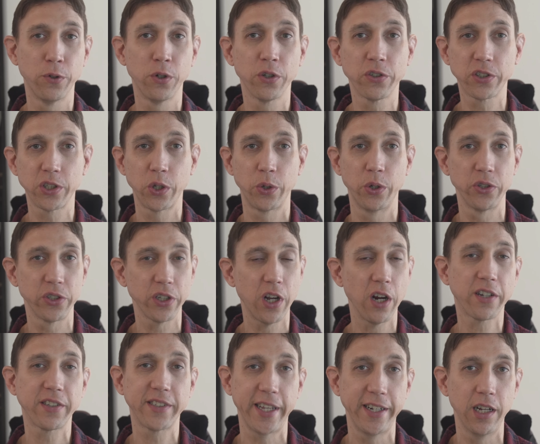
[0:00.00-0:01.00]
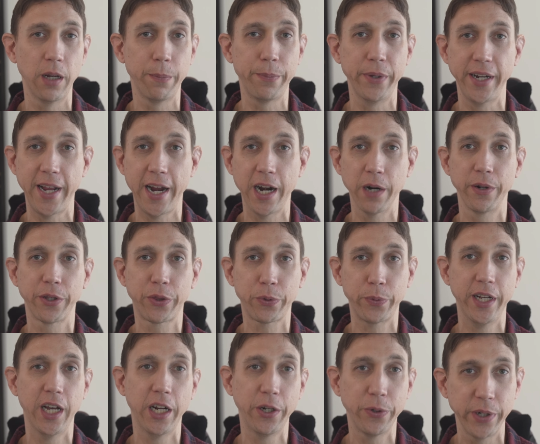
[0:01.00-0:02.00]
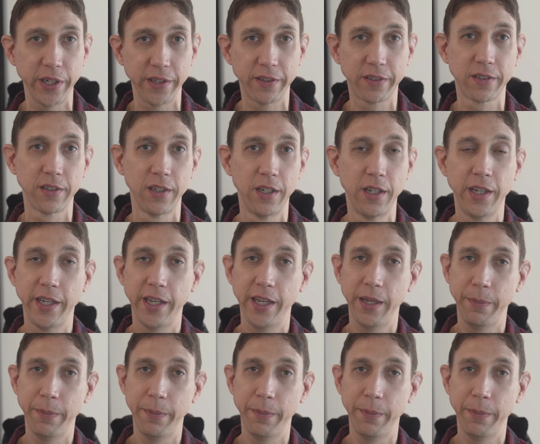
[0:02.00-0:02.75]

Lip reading: Sonos Arc setup and Era 300s and